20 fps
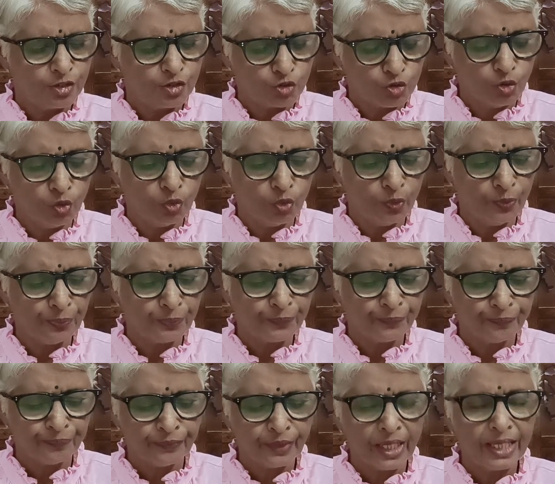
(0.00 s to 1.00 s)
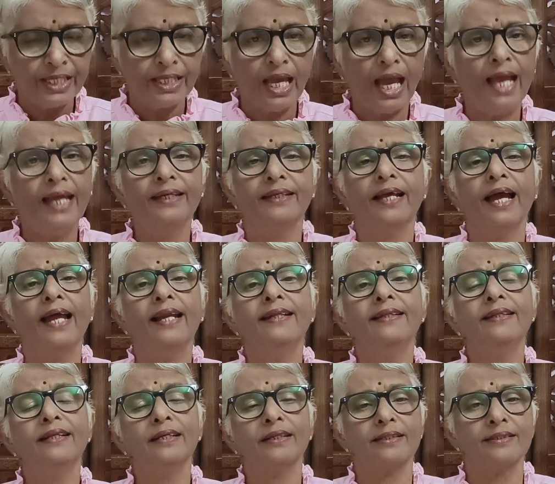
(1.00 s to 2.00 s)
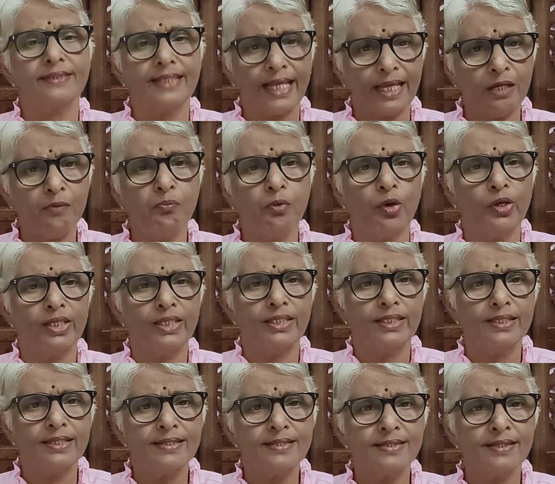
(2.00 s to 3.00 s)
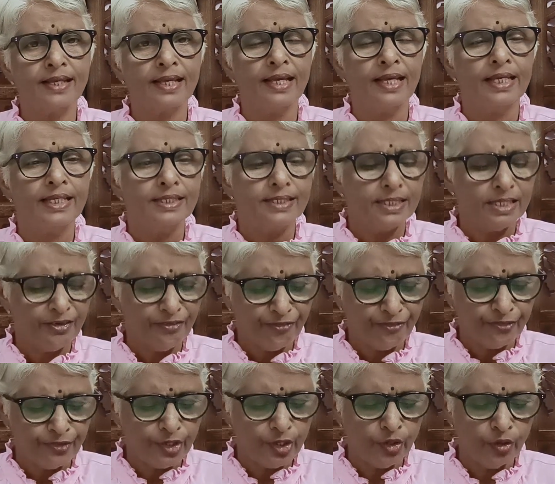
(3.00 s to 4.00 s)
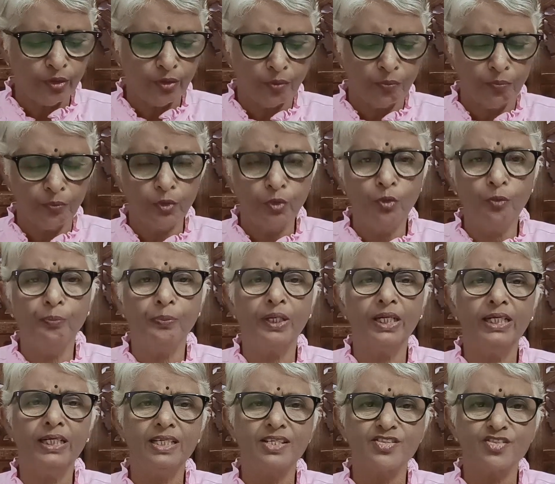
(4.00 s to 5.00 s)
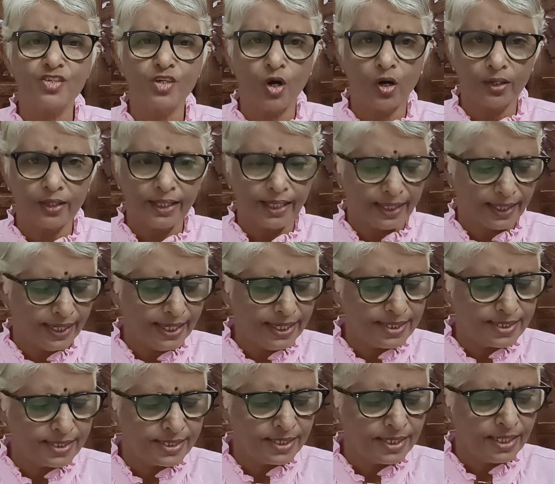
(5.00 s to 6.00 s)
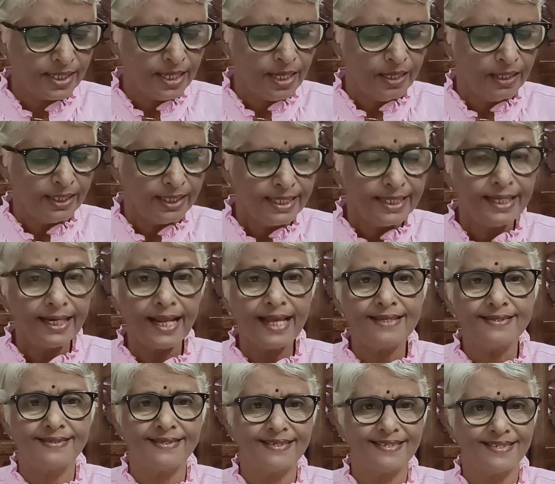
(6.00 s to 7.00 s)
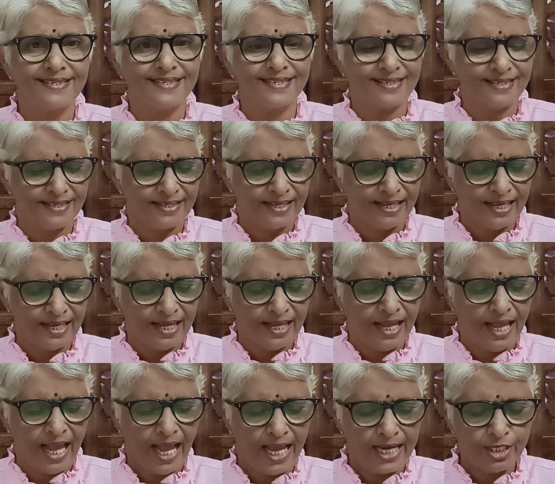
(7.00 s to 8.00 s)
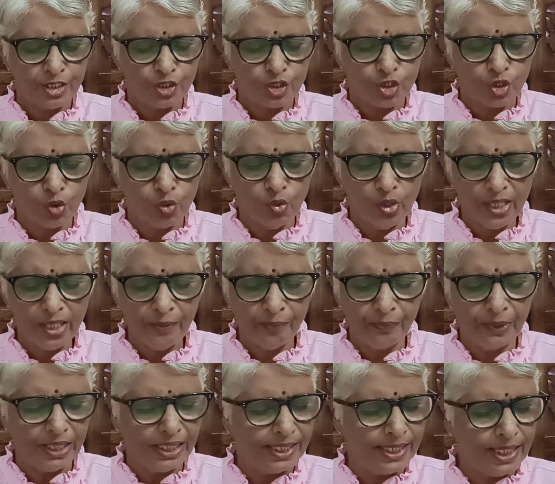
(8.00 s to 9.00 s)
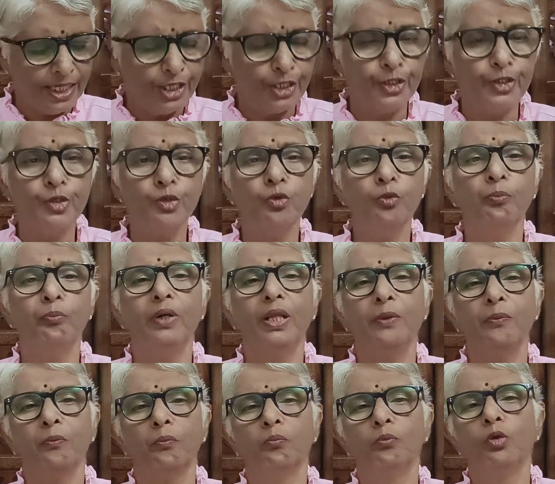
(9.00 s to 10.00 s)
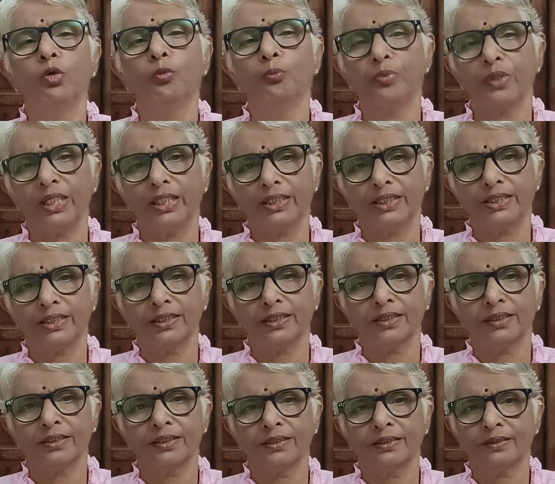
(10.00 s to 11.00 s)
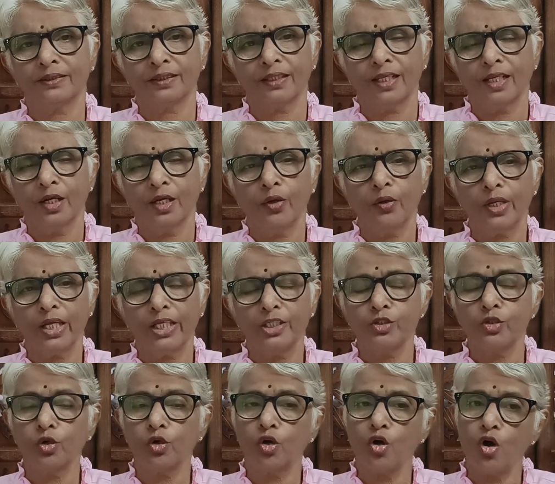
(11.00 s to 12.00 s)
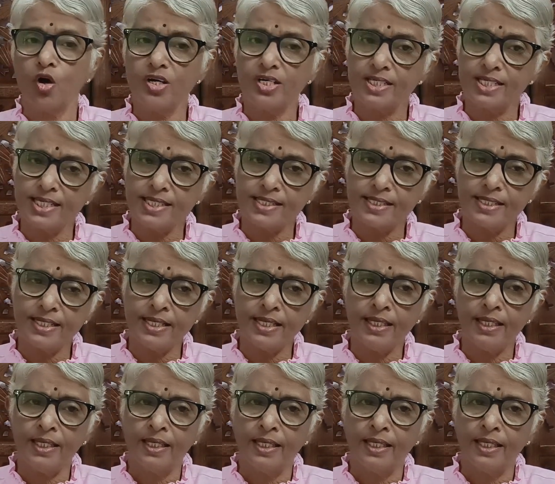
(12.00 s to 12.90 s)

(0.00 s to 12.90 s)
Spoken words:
so, and another second point is, if your blueprint is not correct, erase it and slowly build a new blueprint. Okay, so consciously,